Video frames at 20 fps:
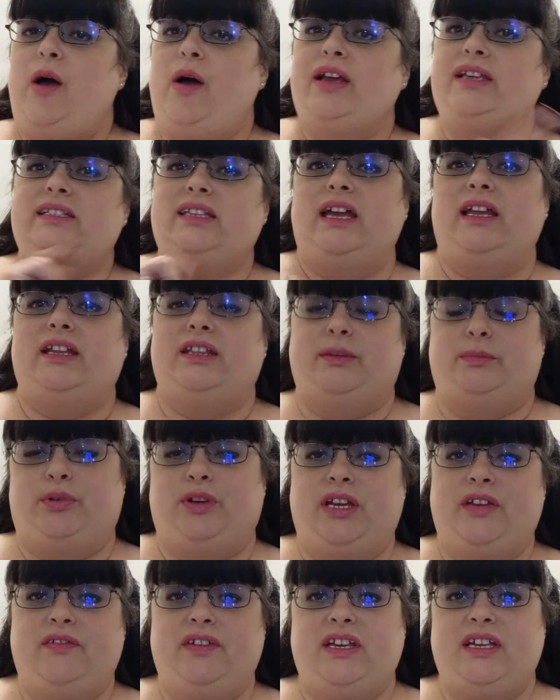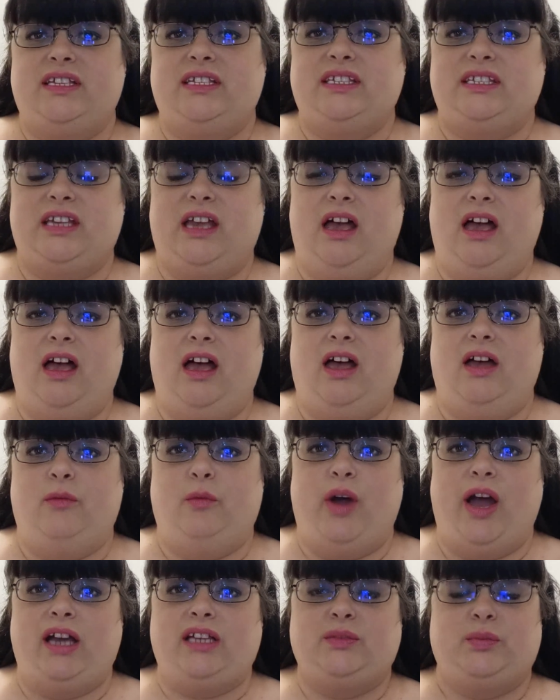how I said in the previous
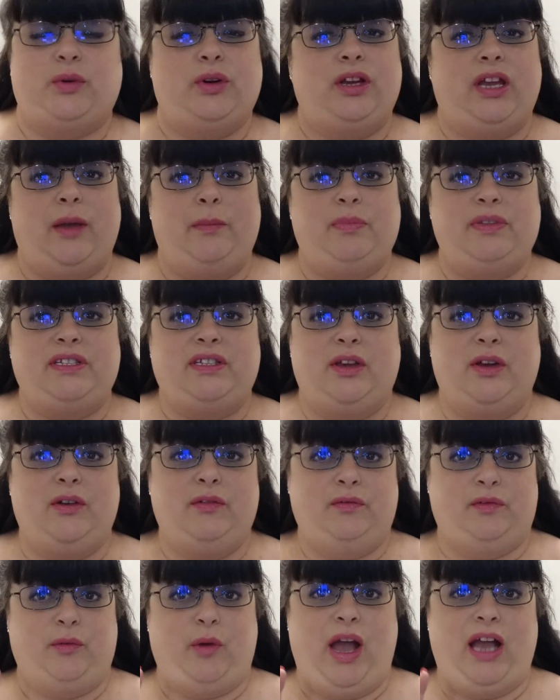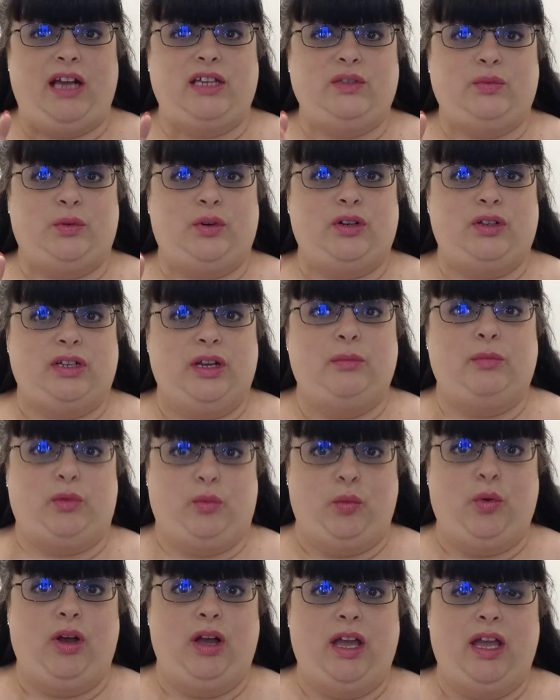Waxwork episode for Waxwork number
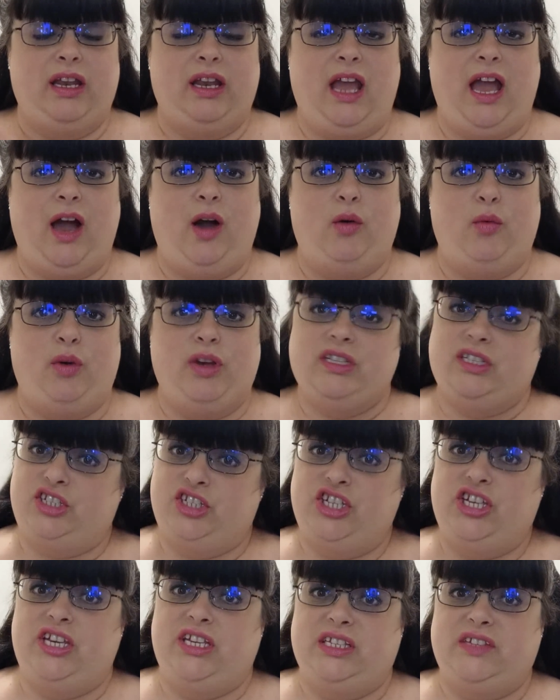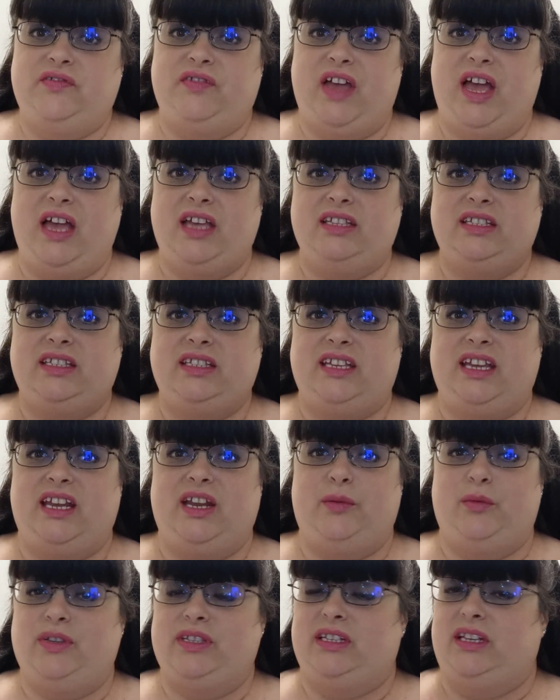1 how it was Cheese Fest,
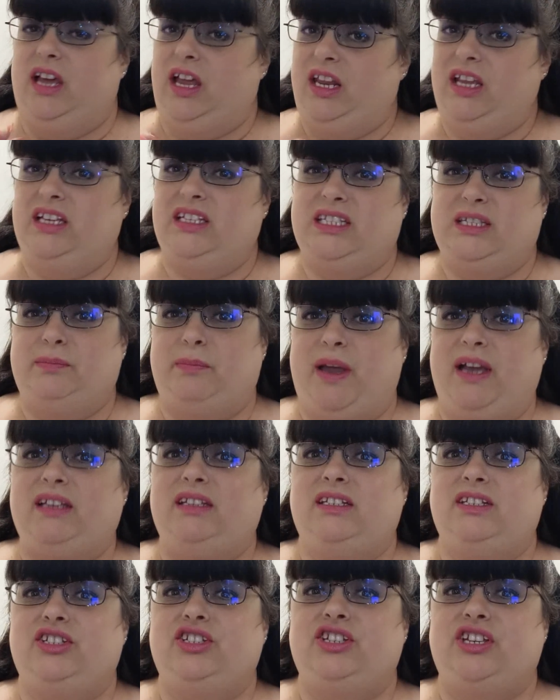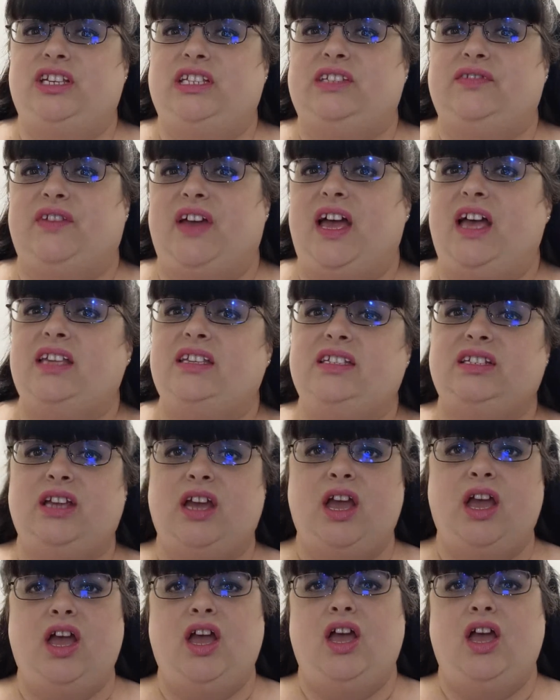and it was an unexpected Cheese Fest?
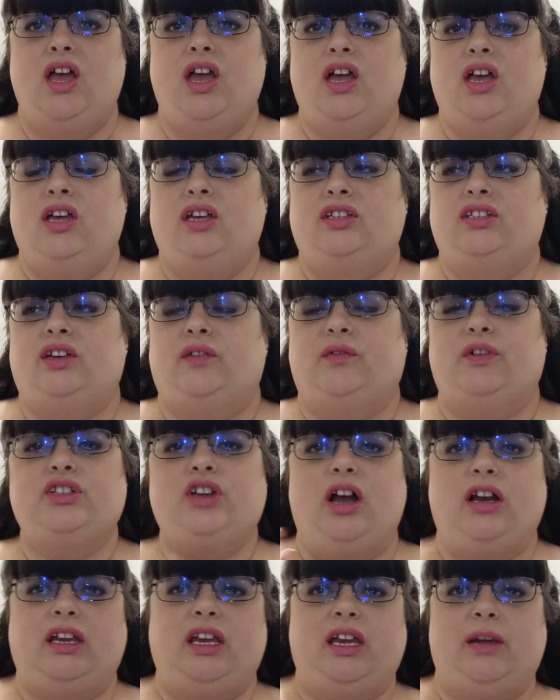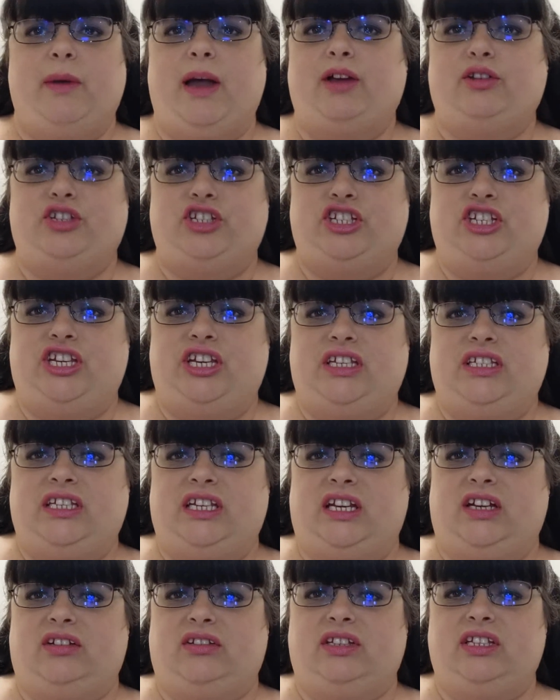So if we're talking about cheese
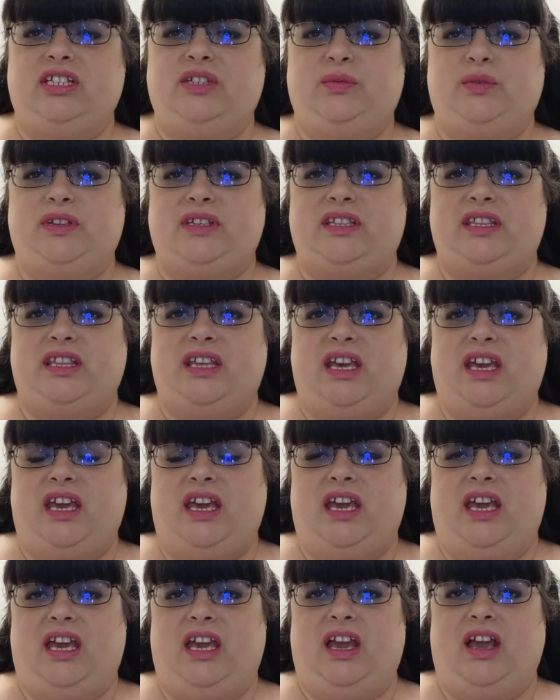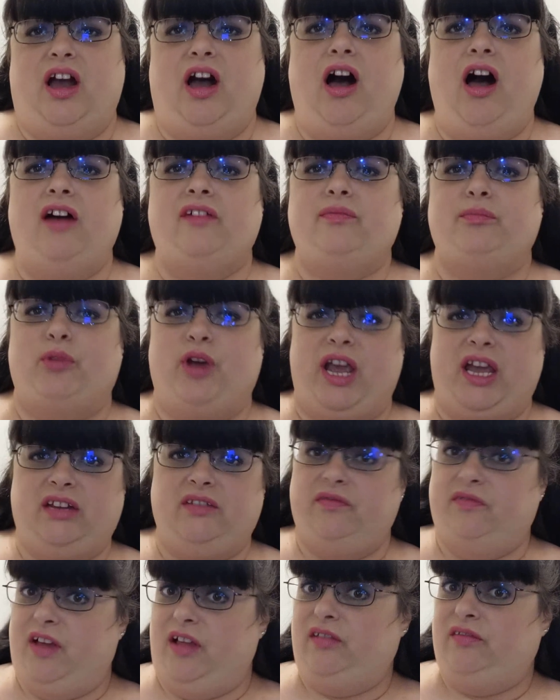here, this was the
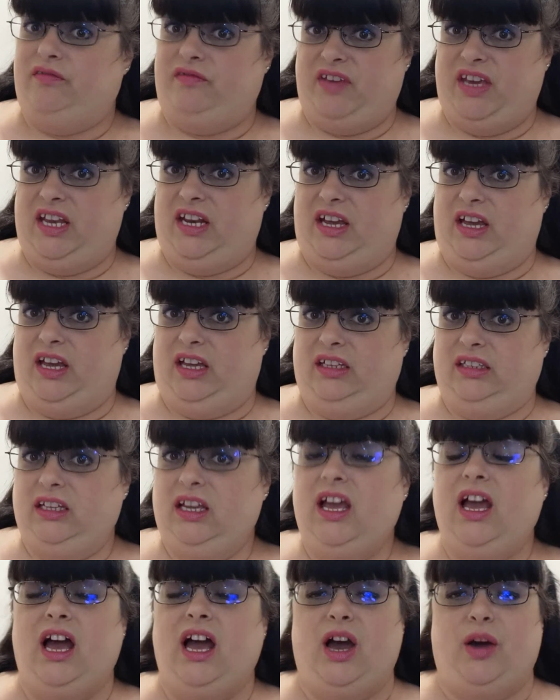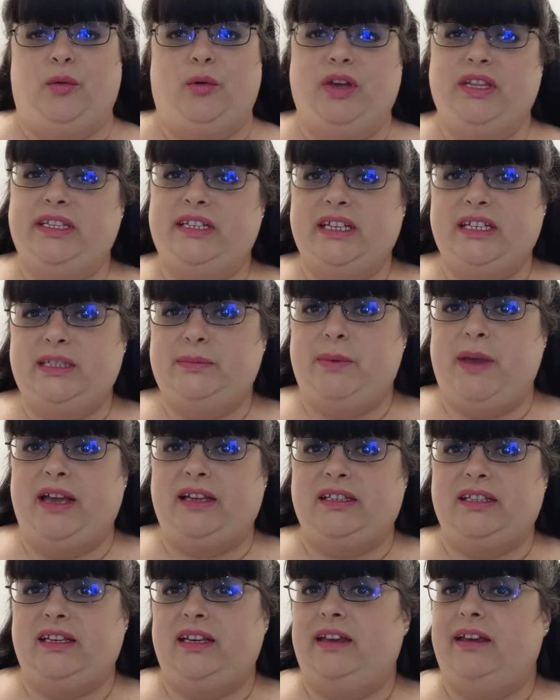off-brand Velveeta. I wasn't
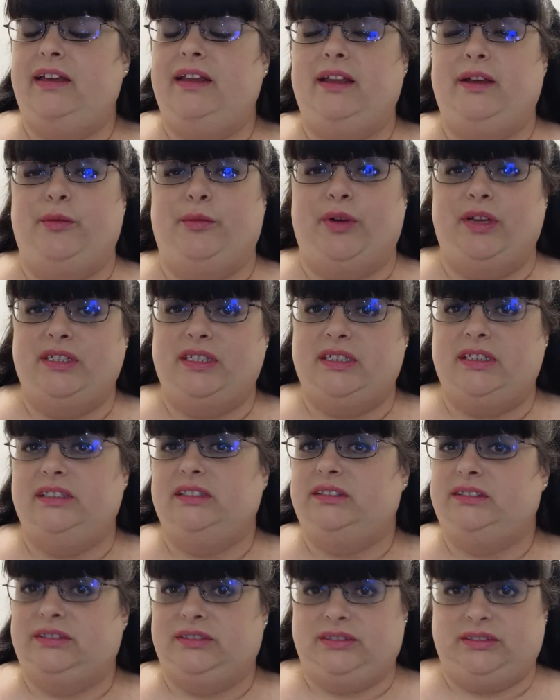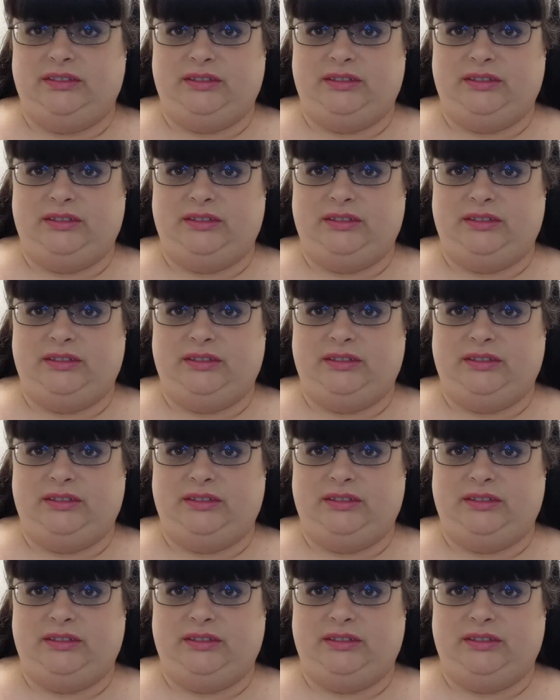expecting it. It wasn't